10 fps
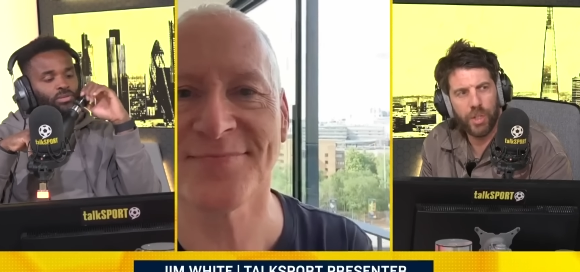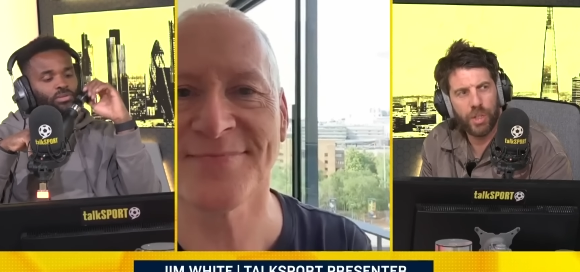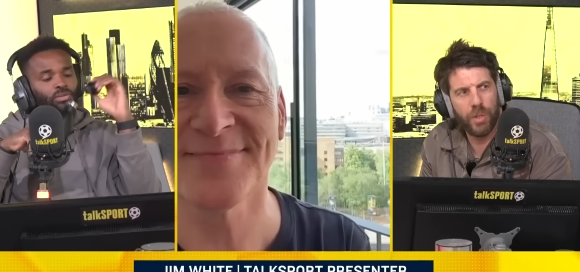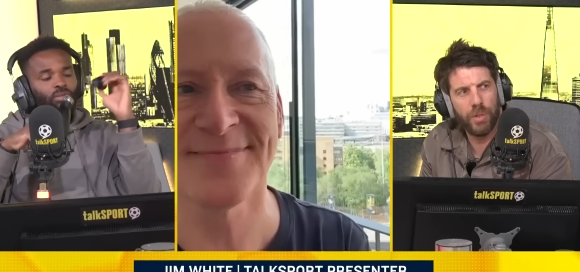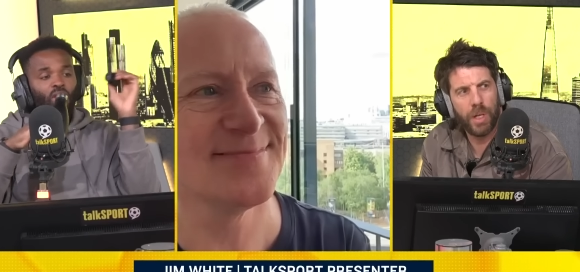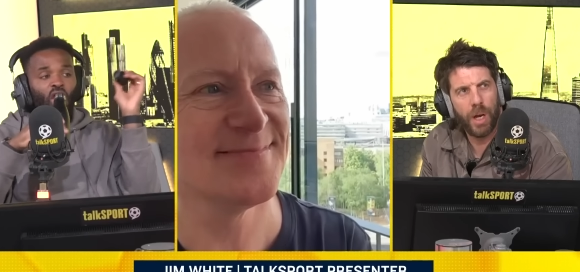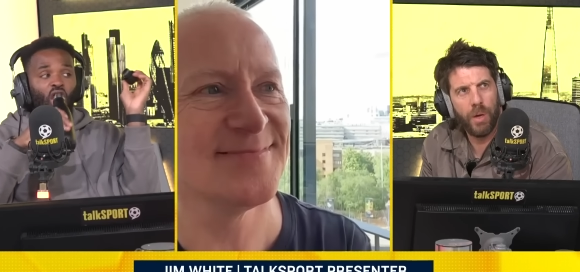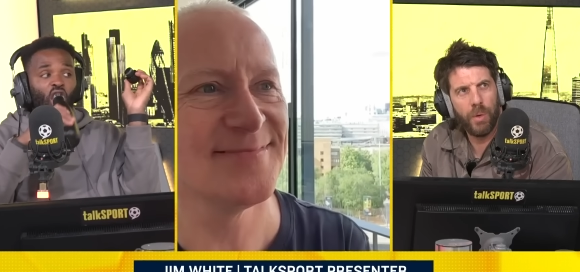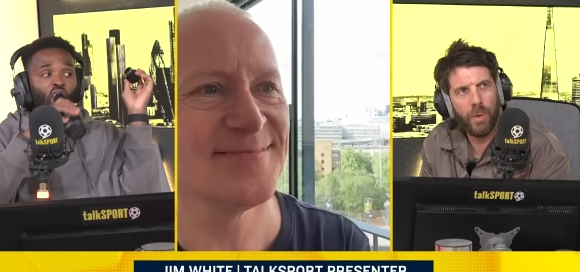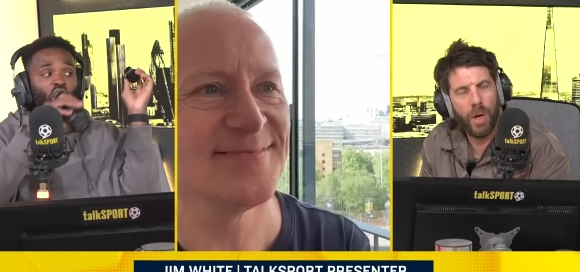
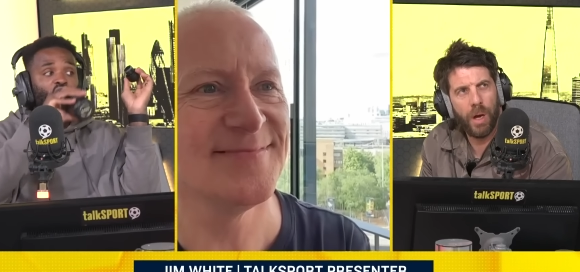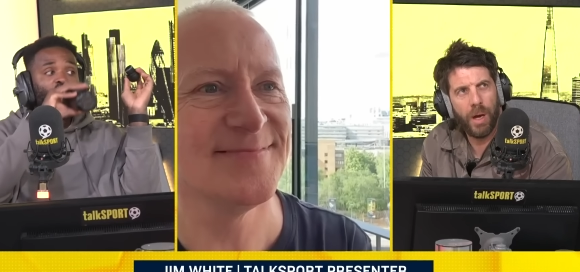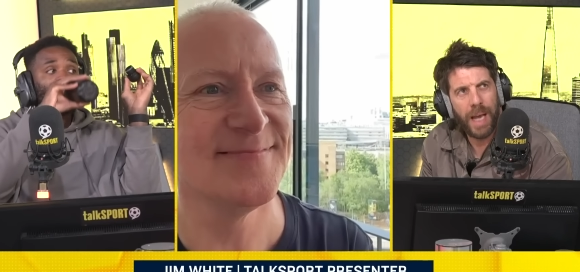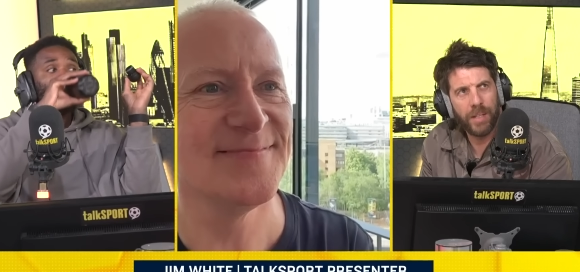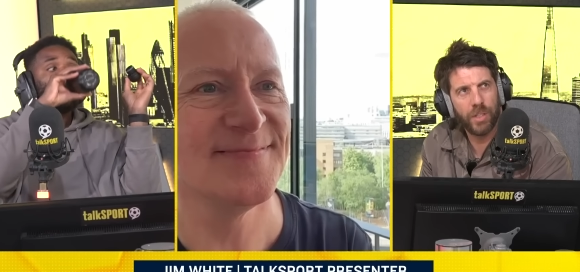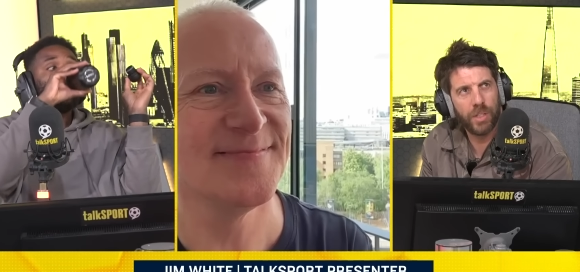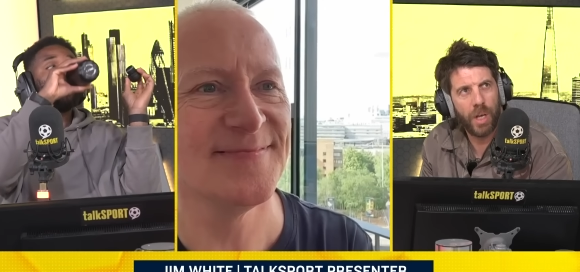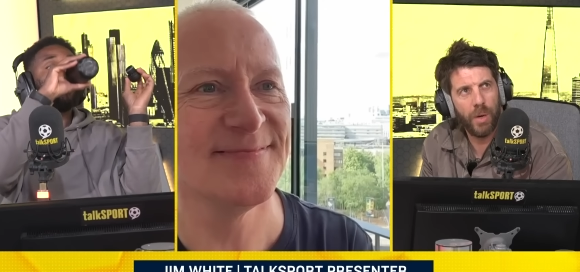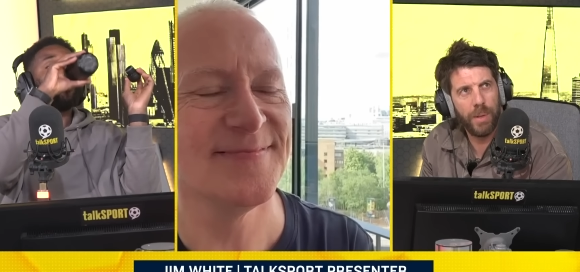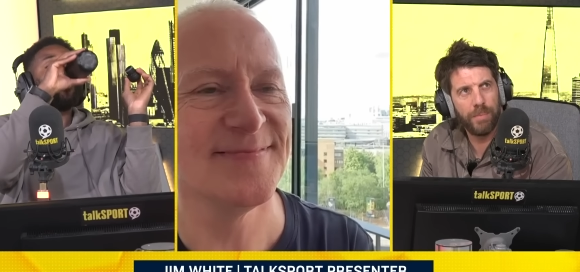Speaker 1: studio, uh, head to
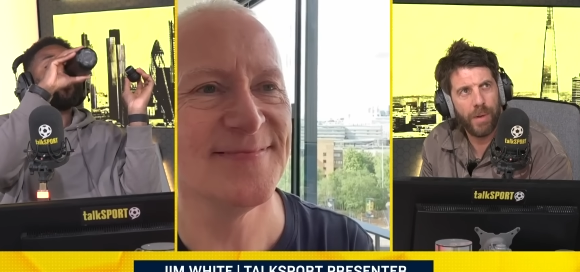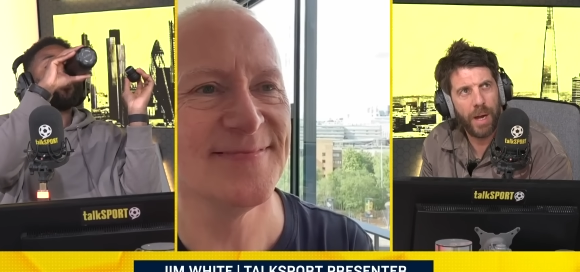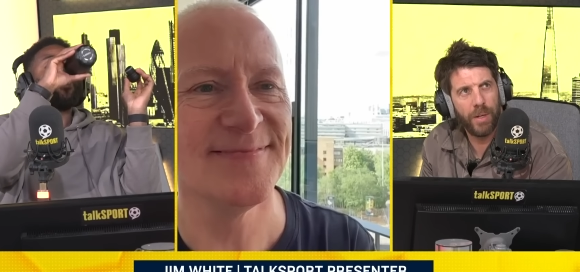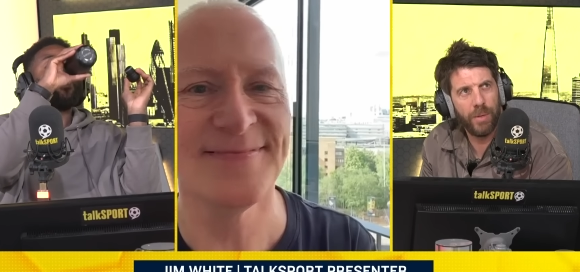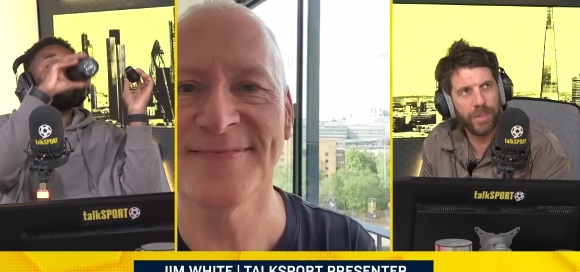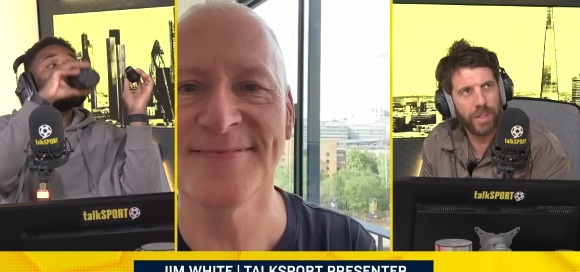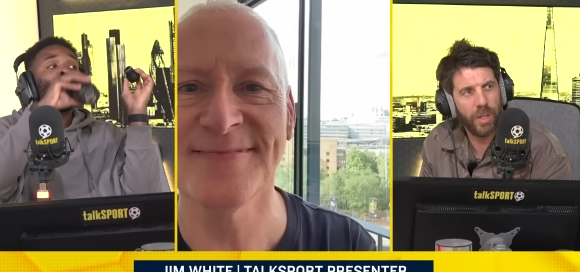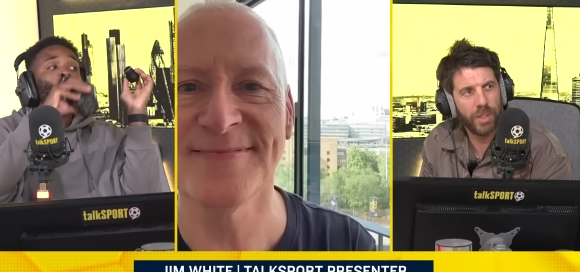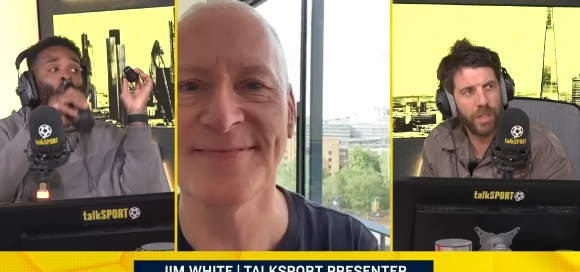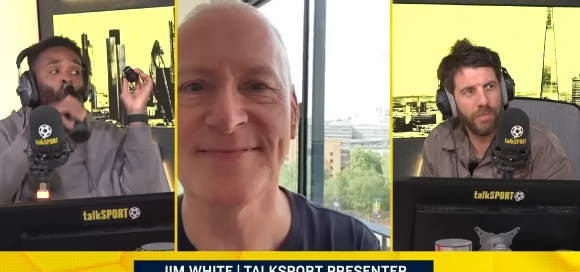toe in brand new
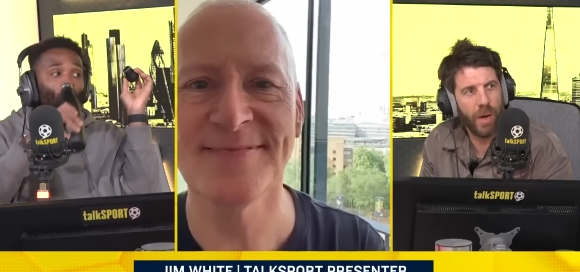Versace and